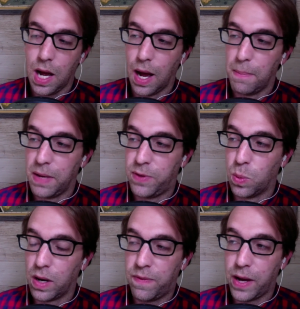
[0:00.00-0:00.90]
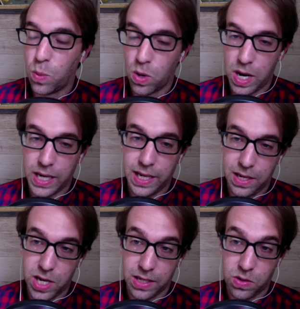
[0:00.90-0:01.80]
If you want to find War Rocket
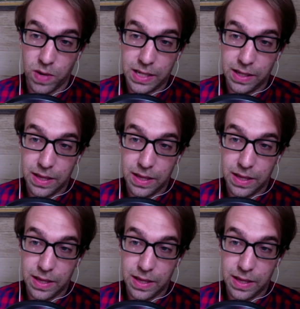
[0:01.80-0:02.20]
Ajax directly,